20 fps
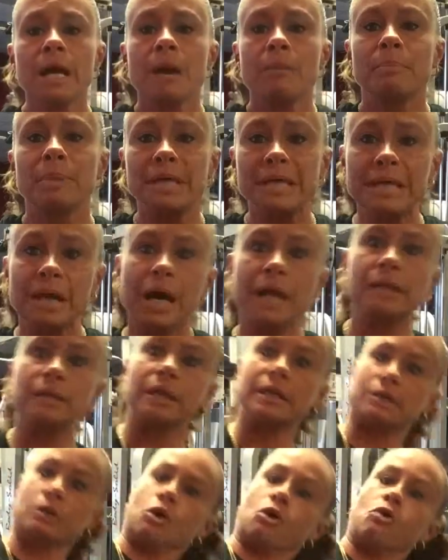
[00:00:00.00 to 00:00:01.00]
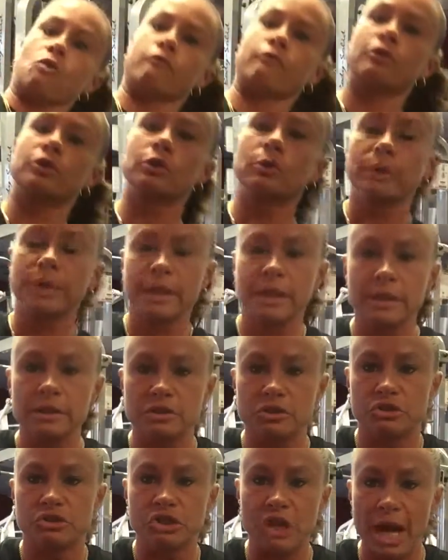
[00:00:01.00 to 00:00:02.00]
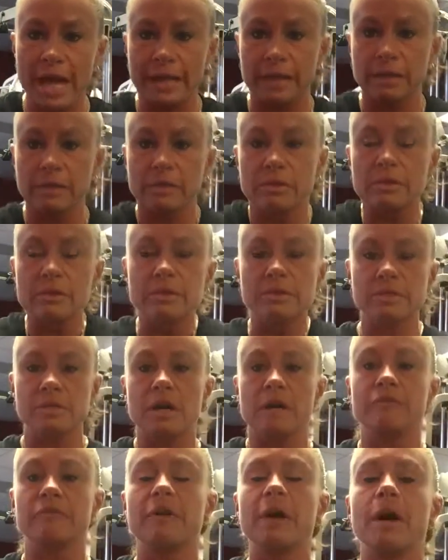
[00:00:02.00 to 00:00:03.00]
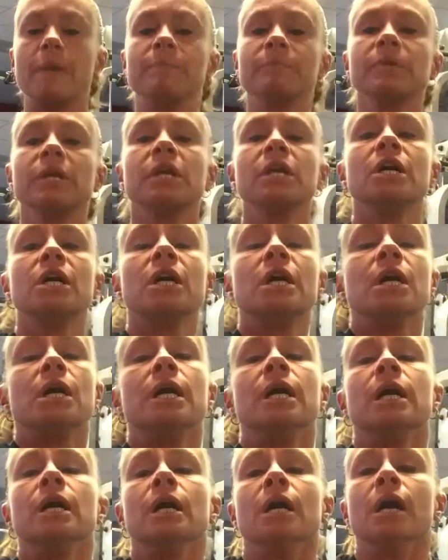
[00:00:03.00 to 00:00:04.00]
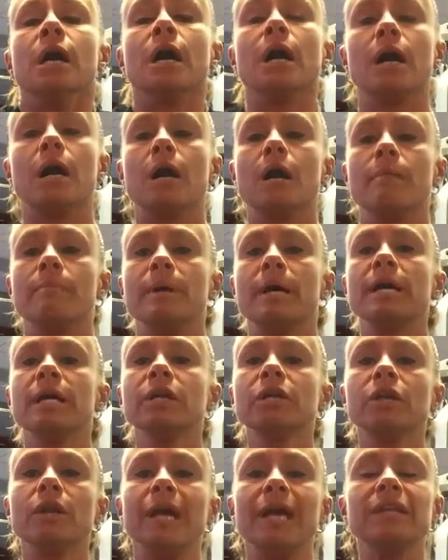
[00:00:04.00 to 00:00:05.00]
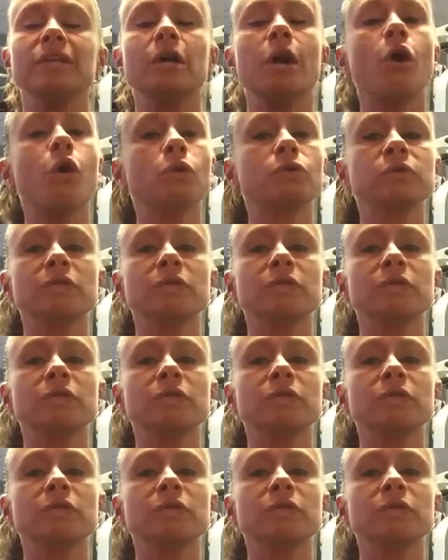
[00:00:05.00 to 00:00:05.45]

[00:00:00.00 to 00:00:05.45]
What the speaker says: but not like overdoing it and jacking stuff up. And hold